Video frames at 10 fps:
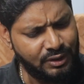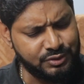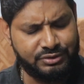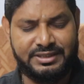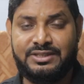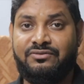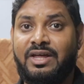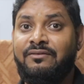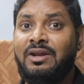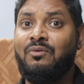So this is
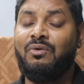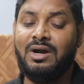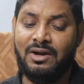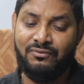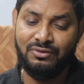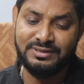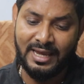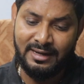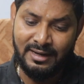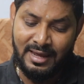very, very wonderful
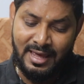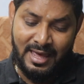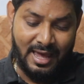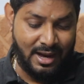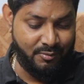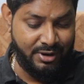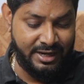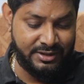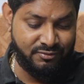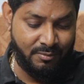sign. And when
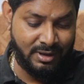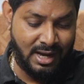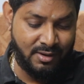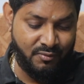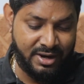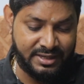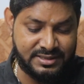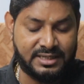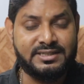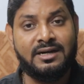it is forming like a white
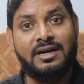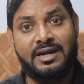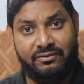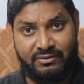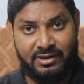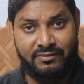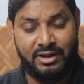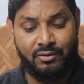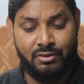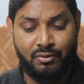structure, it is very,
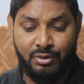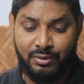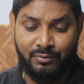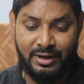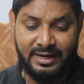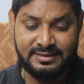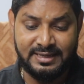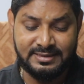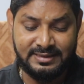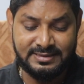very good. We will
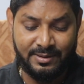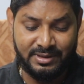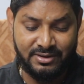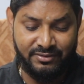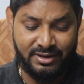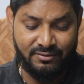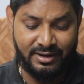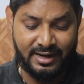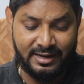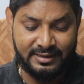discuss in some other video
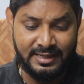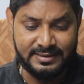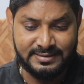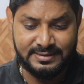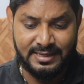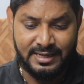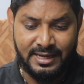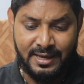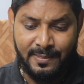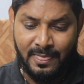regarding this.
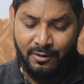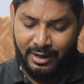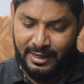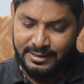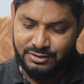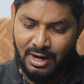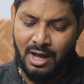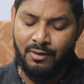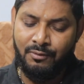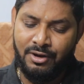Okay. So
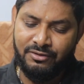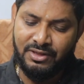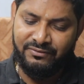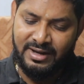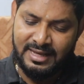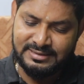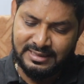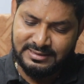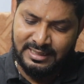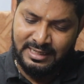now the V-like
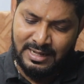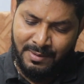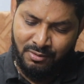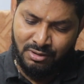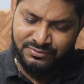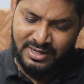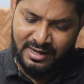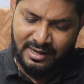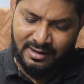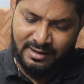structure in the mount of
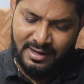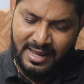Saturn.